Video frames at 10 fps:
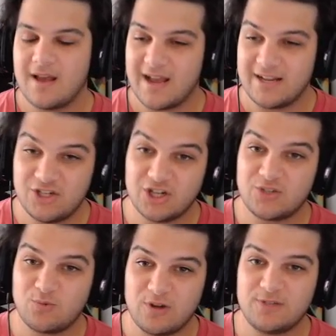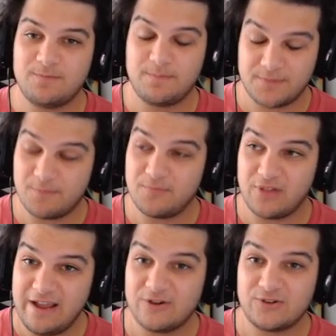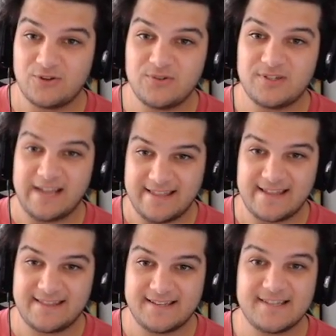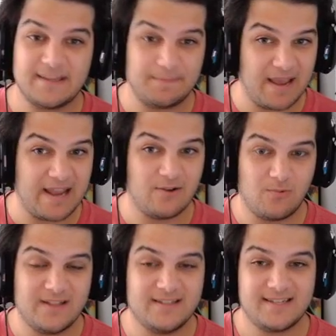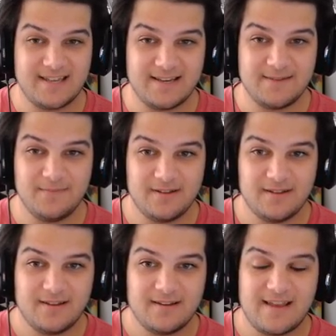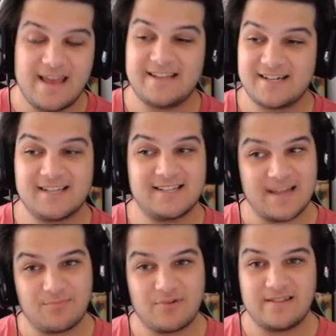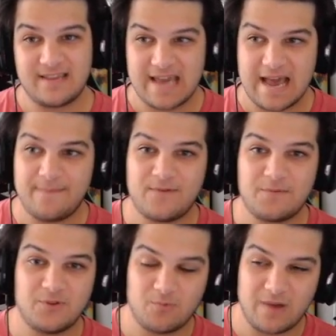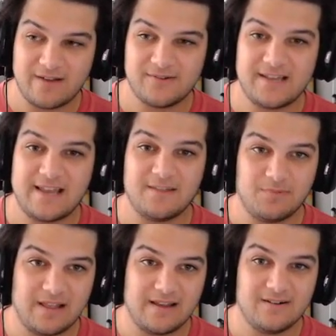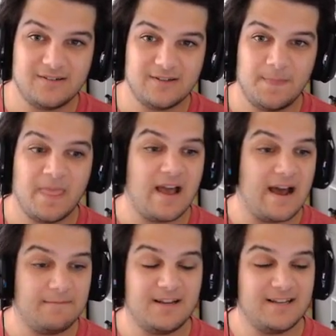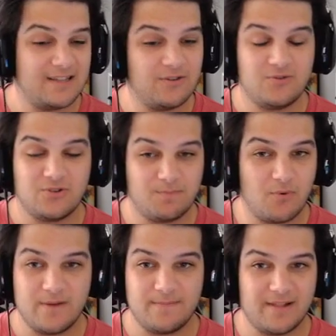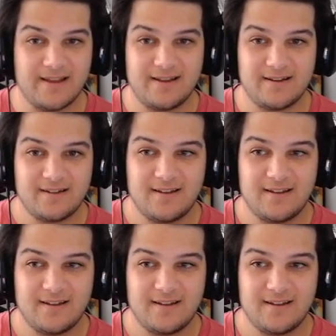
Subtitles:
I just want the players who say that this is a pay-to-win scheme and is going to separate the gap from the whales and the players. I'm going to tell you point blank,